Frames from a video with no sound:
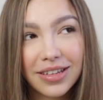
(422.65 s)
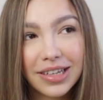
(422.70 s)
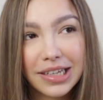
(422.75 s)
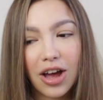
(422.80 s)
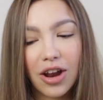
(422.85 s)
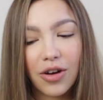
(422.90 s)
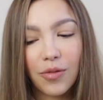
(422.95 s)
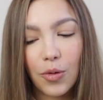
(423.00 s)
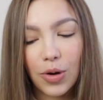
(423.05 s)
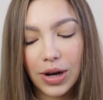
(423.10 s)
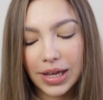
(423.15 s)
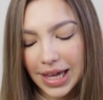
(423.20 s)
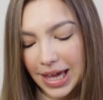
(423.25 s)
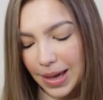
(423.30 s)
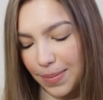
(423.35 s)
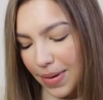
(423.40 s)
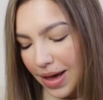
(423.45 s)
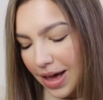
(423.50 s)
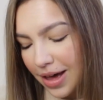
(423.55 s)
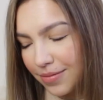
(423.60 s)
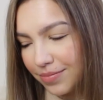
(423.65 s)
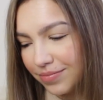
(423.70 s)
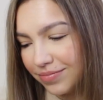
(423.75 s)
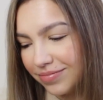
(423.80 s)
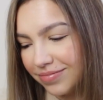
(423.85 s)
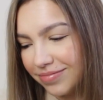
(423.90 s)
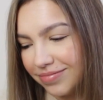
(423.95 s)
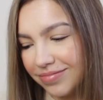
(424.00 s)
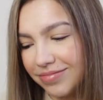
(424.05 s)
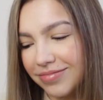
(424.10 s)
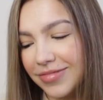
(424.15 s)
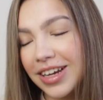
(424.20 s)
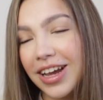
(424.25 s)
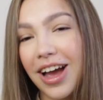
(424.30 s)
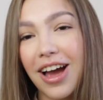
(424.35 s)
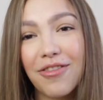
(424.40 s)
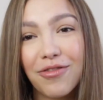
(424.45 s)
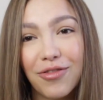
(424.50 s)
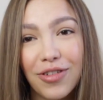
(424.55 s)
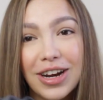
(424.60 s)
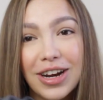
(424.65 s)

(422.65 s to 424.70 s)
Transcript: Kind of want to keep it. Like I